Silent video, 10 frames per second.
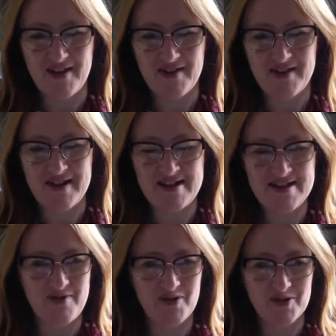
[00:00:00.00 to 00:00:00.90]
this is
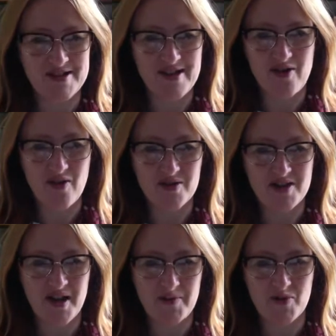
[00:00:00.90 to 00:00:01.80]
difficult. It's a long
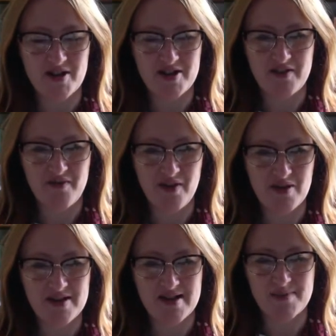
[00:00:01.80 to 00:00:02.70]
time to actually
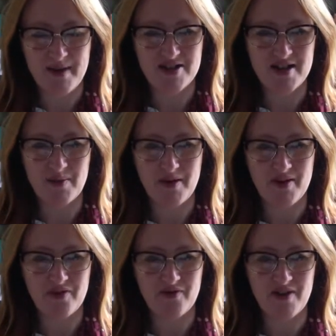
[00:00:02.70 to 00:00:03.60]
focus, especially when
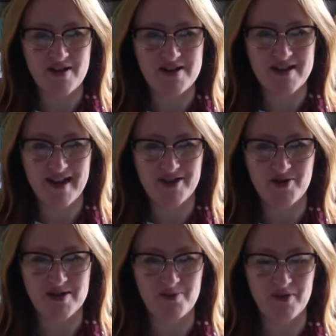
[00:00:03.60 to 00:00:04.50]
the first
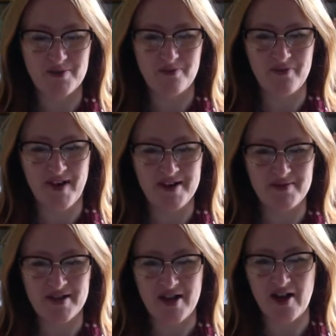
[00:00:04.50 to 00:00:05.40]
lecturers
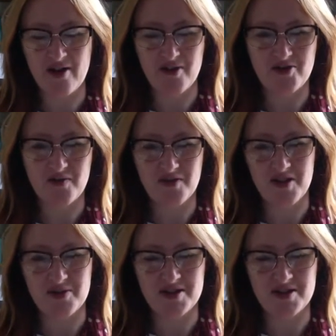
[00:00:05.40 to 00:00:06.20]
provided a lot of new and